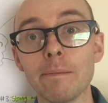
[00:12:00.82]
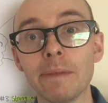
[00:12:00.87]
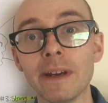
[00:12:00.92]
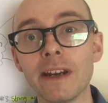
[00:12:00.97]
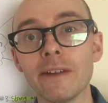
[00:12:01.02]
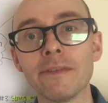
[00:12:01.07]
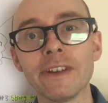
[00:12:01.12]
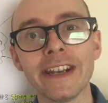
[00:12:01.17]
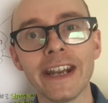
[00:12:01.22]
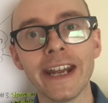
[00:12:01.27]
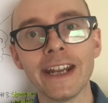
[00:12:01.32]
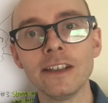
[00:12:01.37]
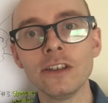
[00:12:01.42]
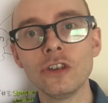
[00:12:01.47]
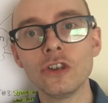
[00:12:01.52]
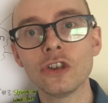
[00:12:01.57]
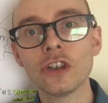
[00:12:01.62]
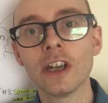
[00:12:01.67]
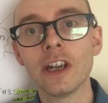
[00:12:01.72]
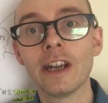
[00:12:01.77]
bit of an
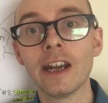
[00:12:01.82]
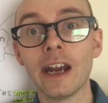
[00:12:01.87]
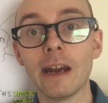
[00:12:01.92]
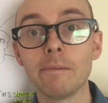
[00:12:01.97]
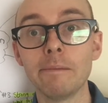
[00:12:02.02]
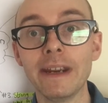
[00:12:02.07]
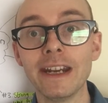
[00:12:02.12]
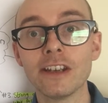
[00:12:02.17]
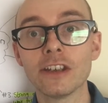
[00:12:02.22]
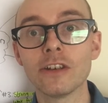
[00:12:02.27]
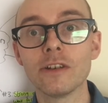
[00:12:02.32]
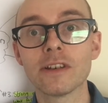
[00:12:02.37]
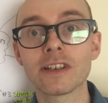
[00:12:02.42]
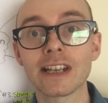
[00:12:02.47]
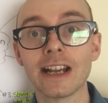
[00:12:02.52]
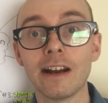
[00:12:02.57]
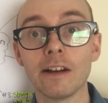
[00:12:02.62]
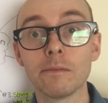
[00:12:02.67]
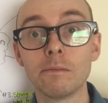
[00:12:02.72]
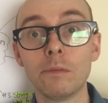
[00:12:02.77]
edge and makes you
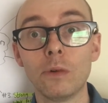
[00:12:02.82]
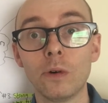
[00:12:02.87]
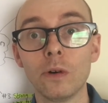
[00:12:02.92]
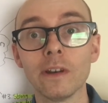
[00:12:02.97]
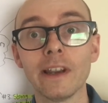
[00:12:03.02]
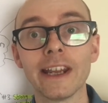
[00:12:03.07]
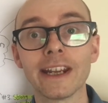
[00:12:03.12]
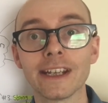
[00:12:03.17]
sound more like